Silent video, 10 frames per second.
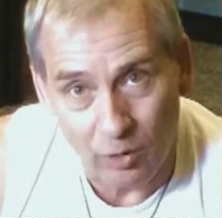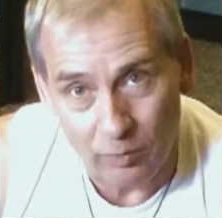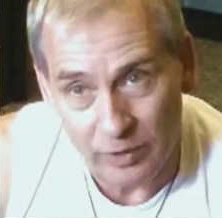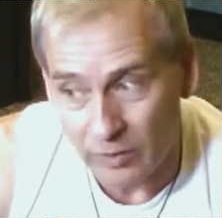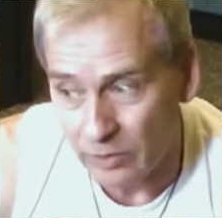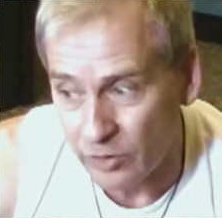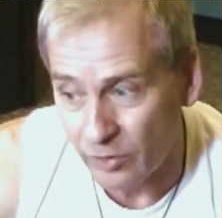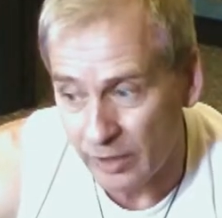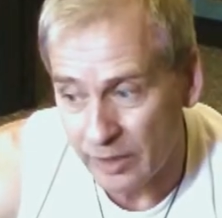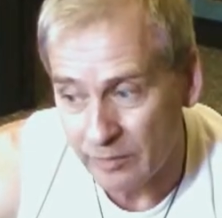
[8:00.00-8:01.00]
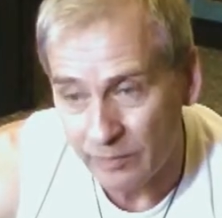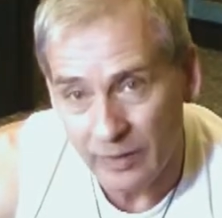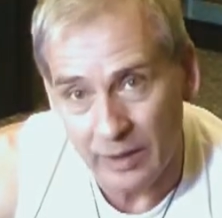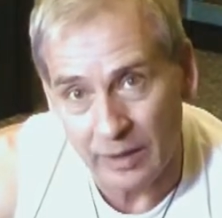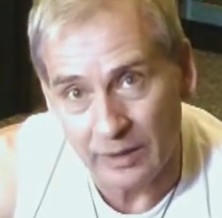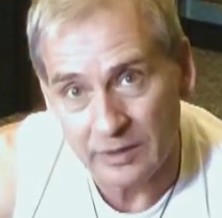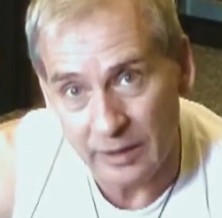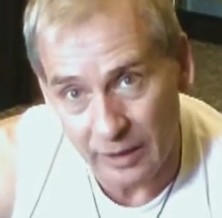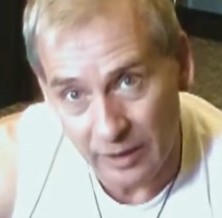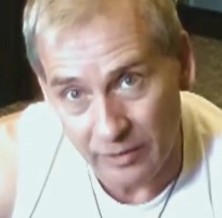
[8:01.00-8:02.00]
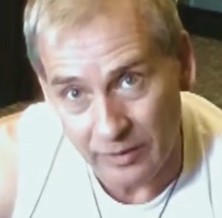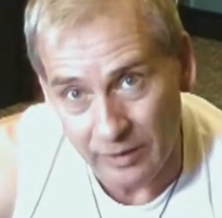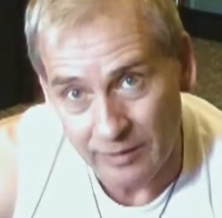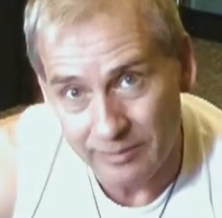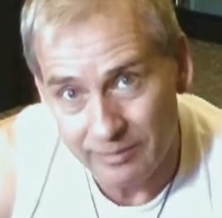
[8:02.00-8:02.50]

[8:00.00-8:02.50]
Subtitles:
Hope you enjoy it and stay healthy.